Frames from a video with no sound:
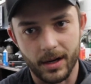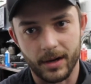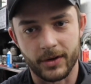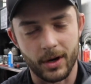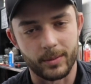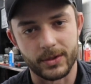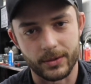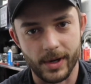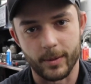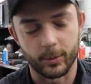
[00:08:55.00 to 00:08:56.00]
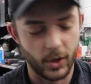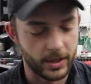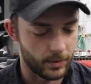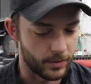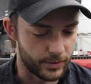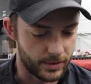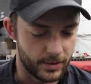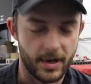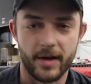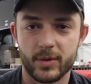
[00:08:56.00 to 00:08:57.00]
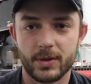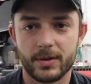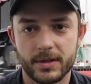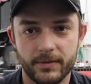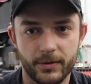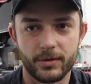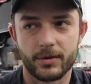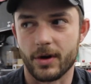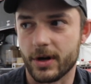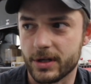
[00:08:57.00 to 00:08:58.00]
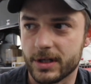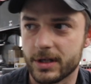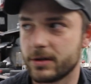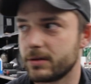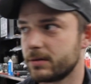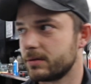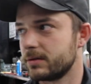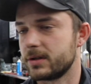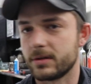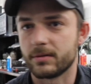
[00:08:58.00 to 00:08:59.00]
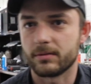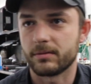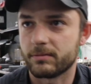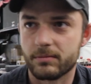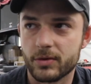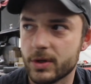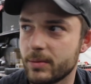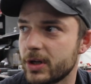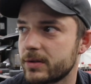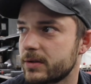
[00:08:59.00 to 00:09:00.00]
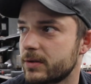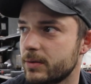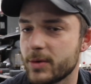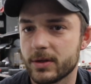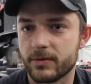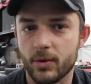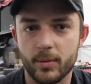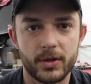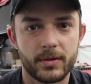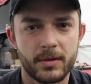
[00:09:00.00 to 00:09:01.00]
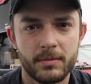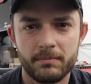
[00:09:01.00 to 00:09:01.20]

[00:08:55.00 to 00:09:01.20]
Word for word: of carbon ceramic brake rotors. I've been doing this for a year and two months, three months, four months,